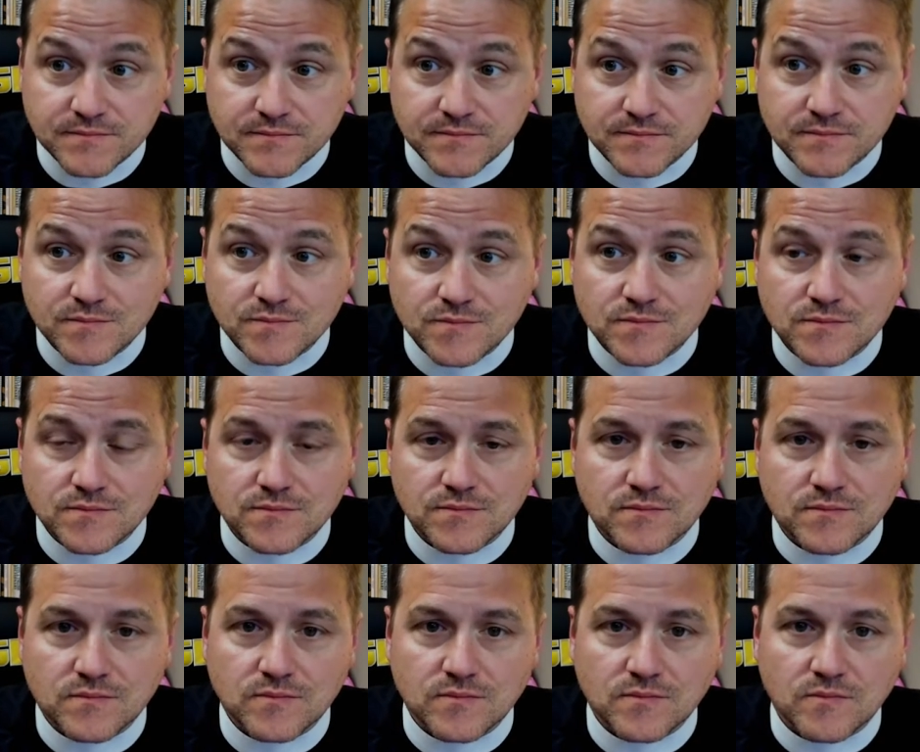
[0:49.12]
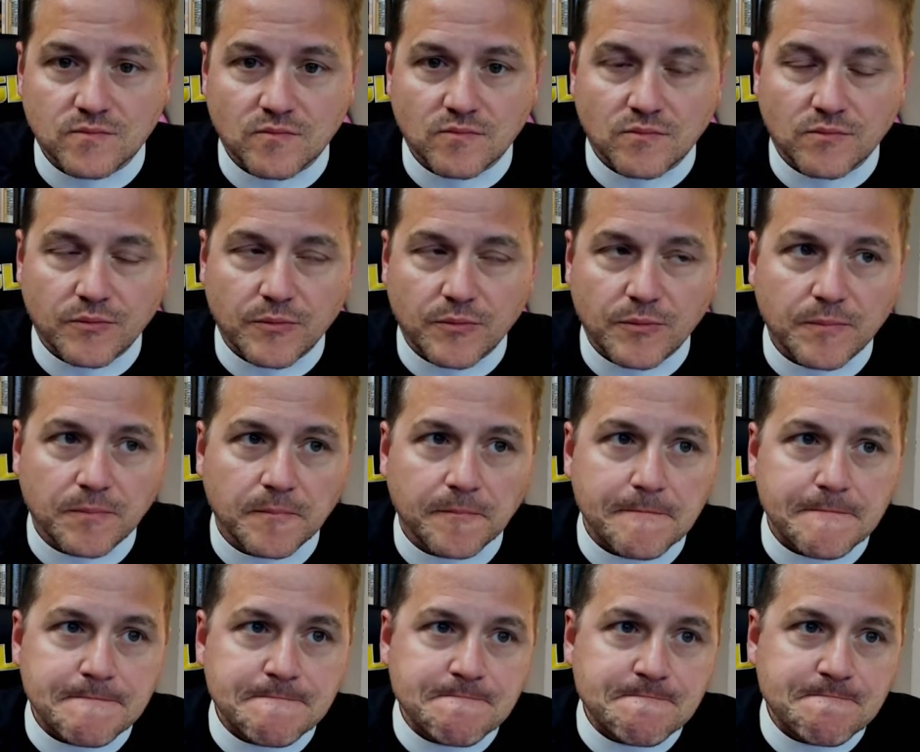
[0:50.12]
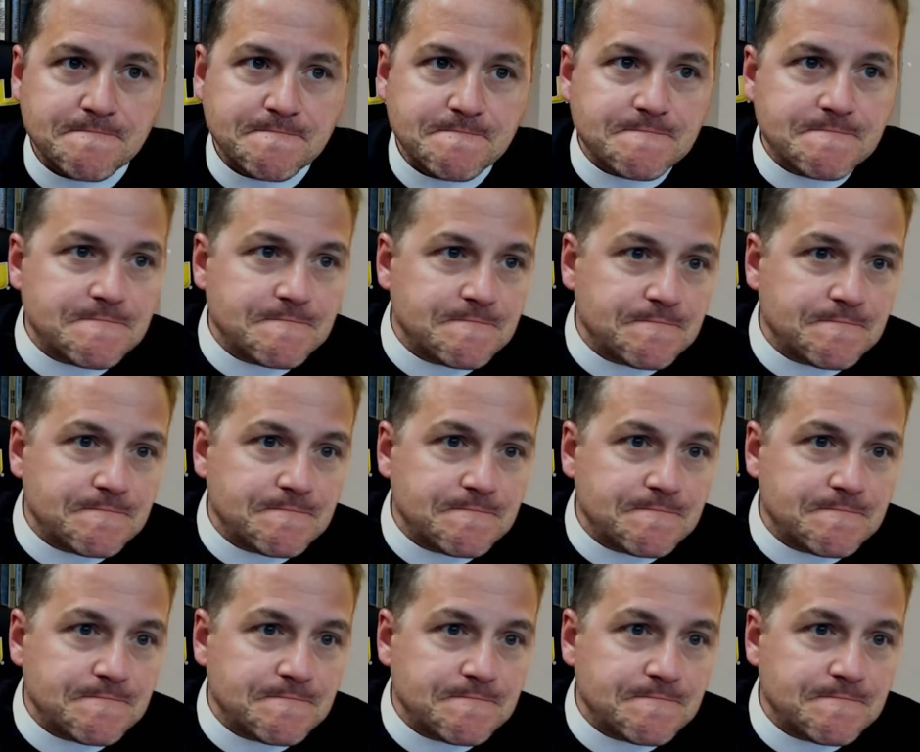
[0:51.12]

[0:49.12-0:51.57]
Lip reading: No one is speaking in this clip.